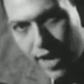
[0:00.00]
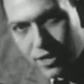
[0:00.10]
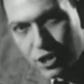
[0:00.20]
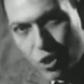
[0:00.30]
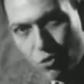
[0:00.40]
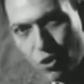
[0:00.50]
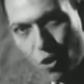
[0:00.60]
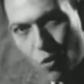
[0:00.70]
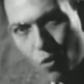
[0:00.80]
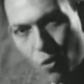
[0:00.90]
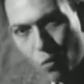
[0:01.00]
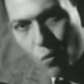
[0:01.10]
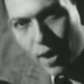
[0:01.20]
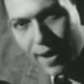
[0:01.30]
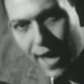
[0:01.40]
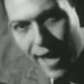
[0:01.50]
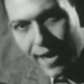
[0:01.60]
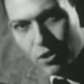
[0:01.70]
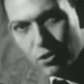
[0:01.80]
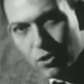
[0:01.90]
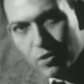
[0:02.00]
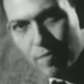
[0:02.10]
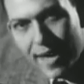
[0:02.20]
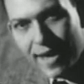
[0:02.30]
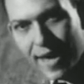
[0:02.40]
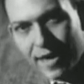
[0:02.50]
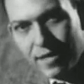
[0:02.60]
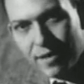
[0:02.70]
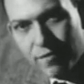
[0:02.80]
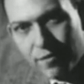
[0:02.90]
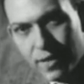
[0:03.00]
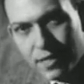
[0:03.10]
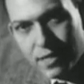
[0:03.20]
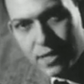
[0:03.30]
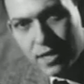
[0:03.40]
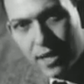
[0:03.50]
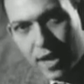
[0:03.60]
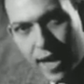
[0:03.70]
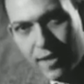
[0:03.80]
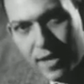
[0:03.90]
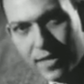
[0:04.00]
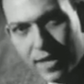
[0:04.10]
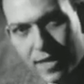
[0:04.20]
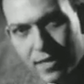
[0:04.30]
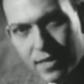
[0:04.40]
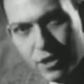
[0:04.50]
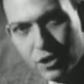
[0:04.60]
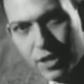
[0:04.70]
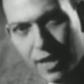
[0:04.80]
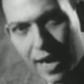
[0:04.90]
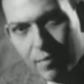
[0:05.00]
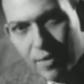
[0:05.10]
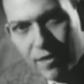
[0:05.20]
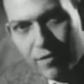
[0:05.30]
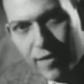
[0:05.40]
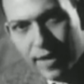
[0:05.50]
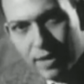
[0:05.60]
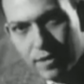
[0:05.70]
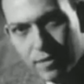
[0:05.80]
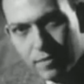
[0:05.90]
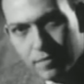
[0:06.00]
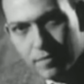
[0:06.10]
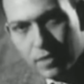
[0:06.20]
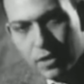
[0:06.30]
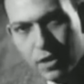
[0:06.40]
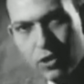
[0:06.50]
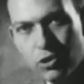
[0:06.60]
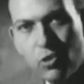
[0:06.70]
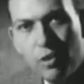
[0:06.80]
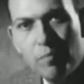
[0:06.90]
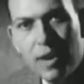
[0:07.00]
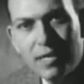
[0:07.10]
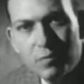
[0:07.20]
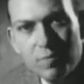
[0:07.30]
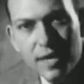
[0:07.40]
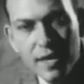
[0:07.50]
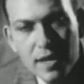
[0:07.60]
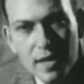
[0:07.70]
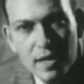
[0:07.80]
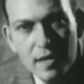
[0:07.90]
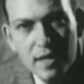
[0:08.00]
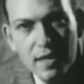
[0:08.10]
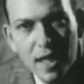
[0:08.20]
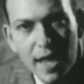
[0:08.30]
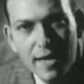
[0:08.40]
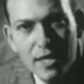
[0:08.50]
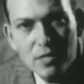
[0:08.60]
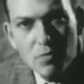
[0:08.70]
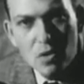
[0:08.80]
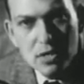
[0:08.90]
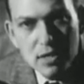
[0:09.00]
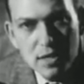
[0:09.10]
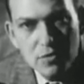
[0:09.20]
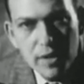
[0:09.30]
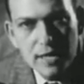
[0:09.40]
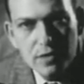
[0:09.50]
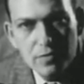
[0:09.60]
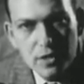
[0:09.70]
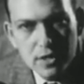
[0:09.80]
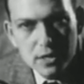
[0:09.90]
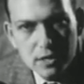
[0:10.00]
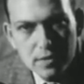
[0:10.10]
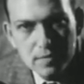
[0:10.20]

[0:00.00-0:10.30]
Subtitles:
And so no one angle could make any difference, and the intensity should not be affected. So it must be that light is mostly transverse.